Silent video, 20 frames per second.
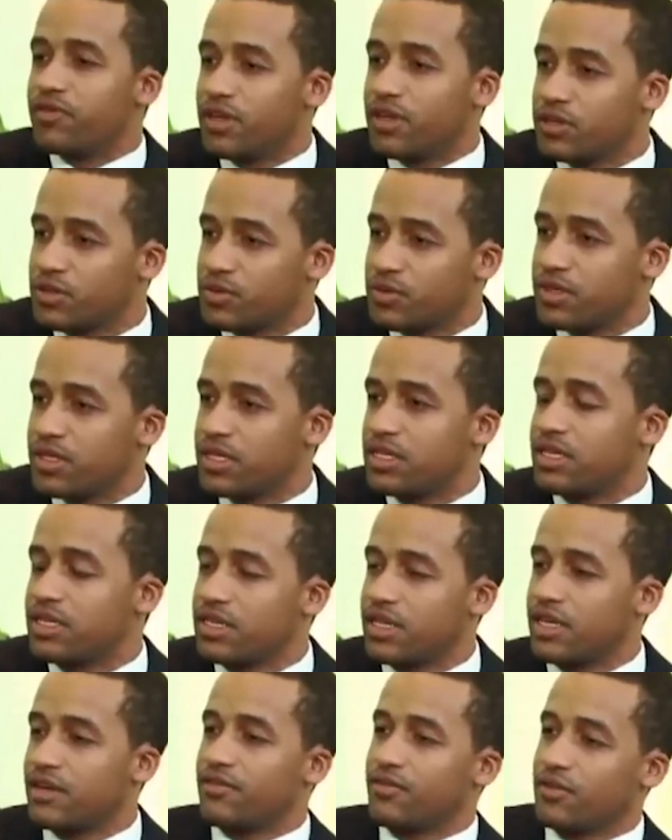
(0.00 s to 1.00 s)
dealt with it,
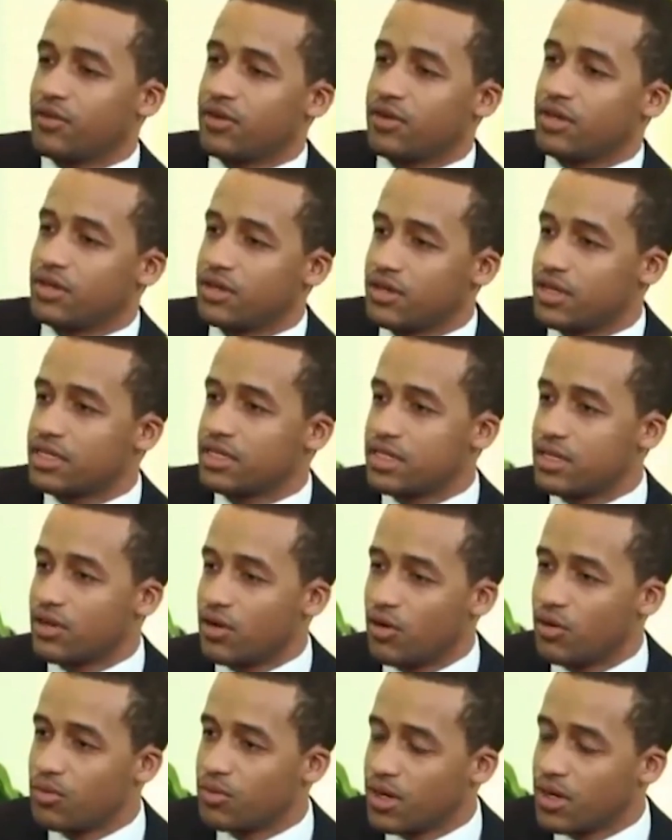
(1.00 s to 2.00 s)
and therefore things at
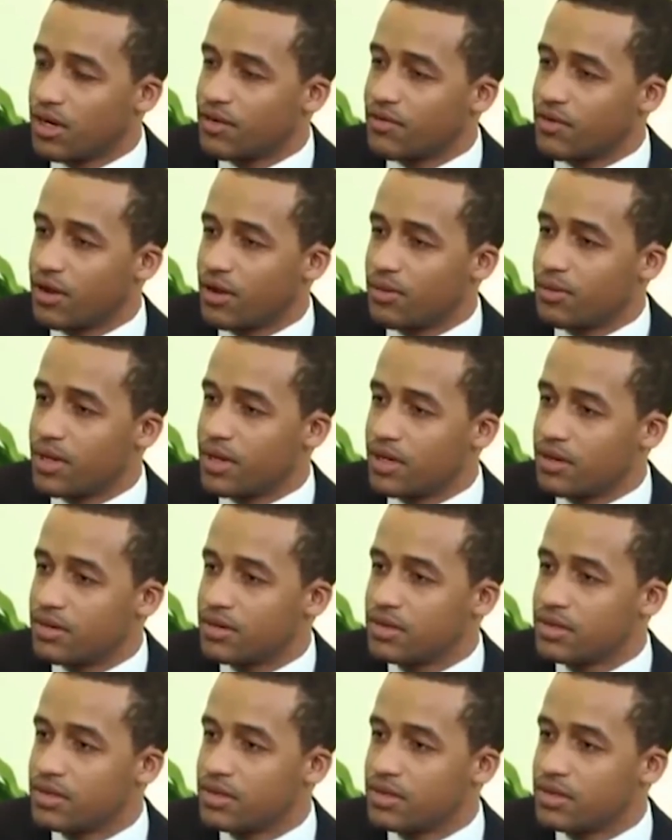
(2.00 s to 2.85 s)
home kind of calm down,